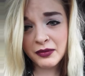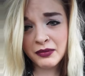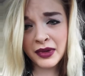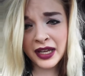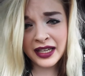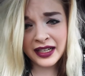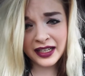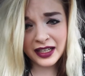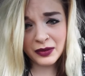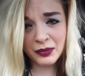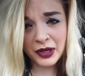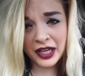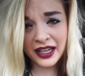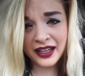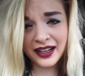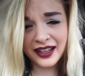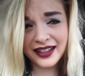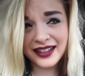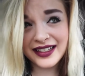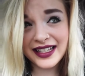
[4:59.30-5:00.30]
Manic
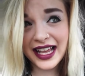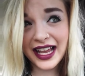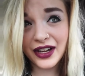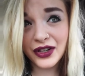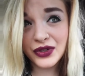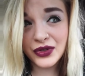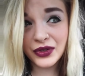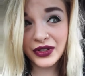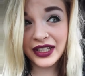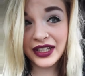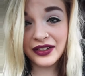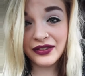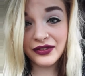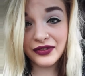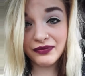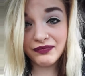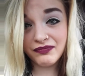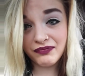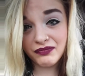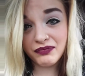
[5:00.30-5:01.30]
Panic is actually
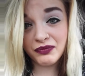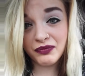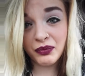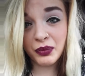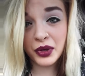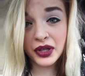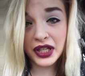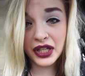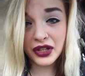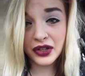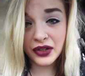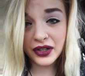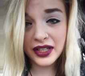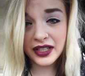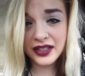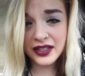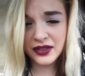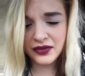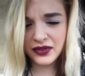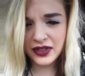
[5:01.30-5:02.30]
pretty good.
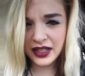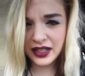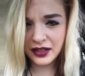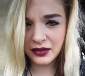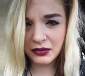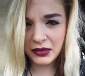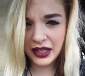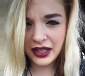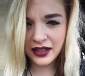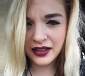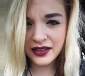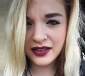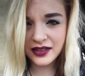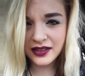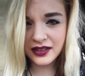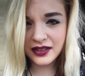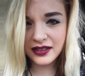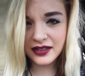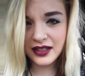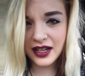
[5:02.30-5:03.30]
It's a
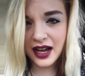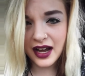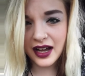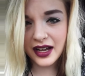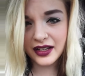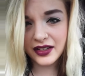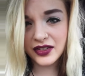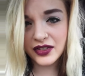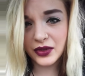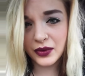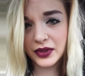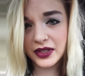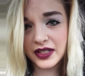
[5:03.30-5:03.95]
vegan-based dye, so